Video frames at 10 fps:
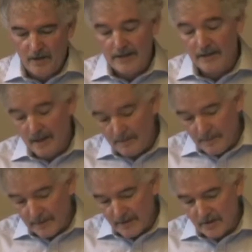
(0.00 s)
and
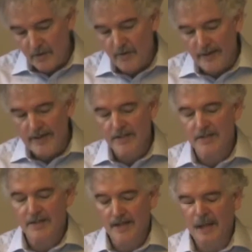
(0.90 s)
companies who need to
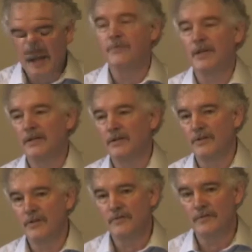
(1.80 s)
scale up
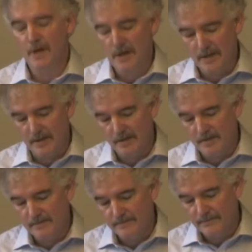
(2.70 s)
technologies for markets.